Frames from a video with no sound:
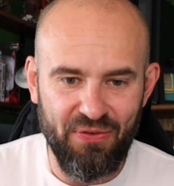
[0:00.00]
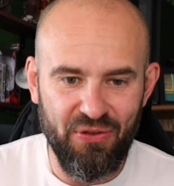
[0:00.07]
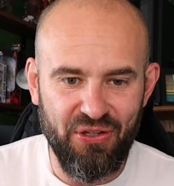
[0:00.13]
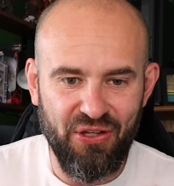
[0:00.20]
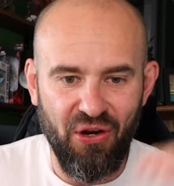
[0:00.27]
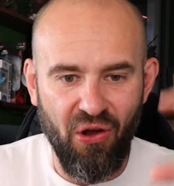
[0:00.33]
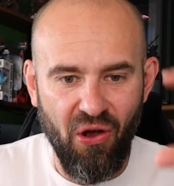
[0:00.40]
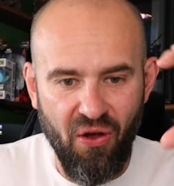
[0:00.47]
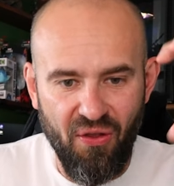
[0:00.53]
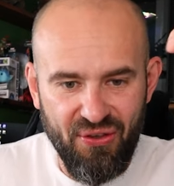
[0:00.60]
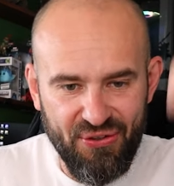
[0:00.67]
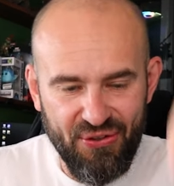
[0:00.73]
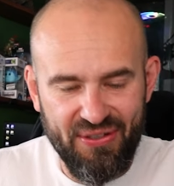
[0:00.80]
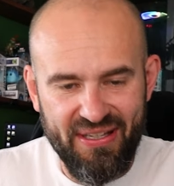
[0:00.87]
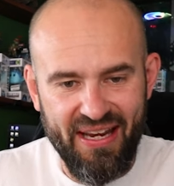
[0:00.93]
If you look at all the
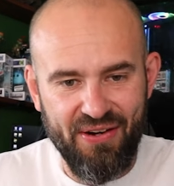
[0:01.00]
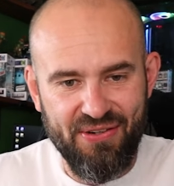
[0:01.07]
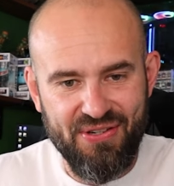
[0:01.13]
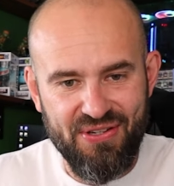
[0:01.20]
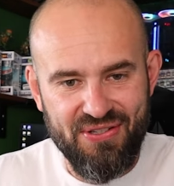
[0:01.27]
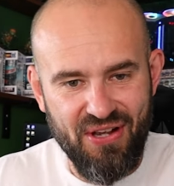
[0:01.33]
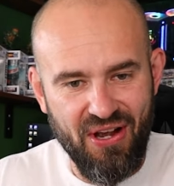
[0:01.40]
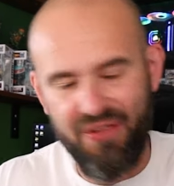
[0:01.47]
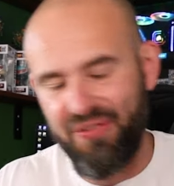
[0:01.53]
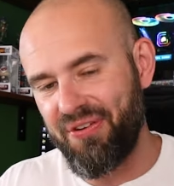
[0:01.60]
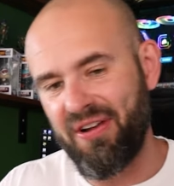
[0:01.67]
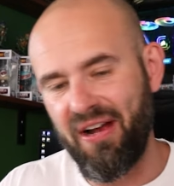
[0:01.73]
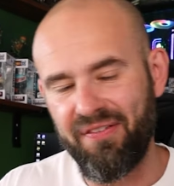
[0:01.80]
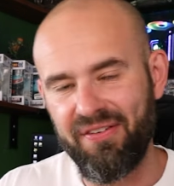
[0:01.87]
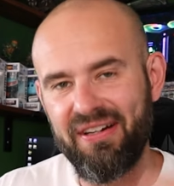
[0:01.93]
little characters on
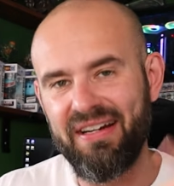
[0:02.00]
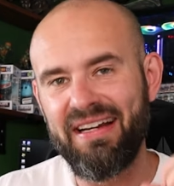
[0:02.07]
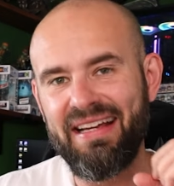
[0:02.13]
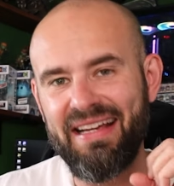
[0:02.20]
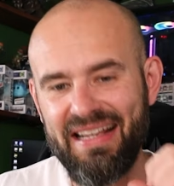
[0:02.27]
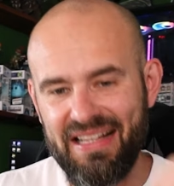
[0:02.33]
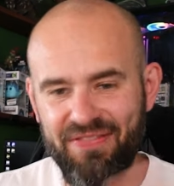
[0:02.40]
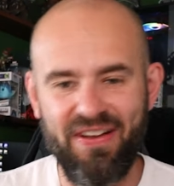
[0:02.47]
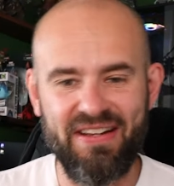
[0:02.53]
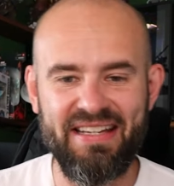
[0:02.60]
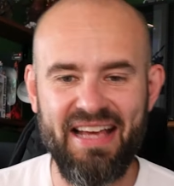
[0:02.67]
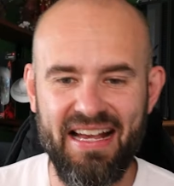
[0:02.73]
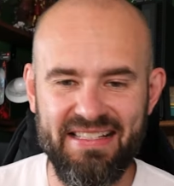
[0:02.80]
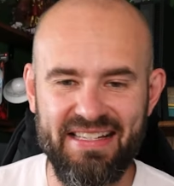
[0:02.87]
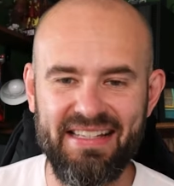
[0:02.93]
the cover, it's
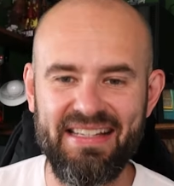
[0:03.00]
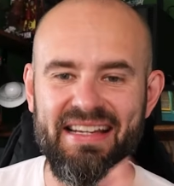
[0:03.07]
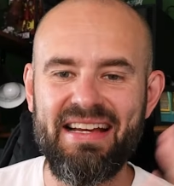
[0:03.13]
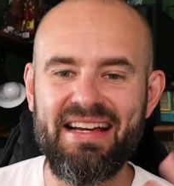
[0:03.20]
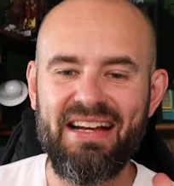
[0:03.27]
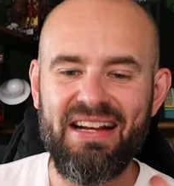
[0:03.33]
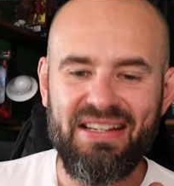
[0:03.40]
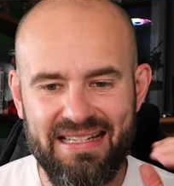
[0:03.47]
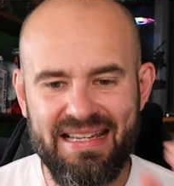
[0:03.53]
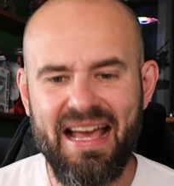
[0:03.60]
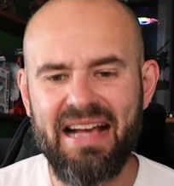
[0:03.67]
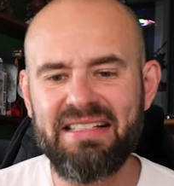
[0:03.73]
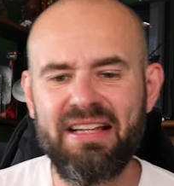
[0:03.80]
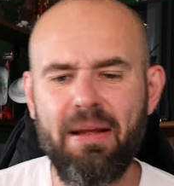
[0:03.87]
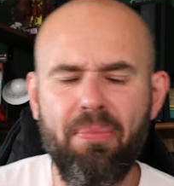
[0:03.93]
fantastic. Next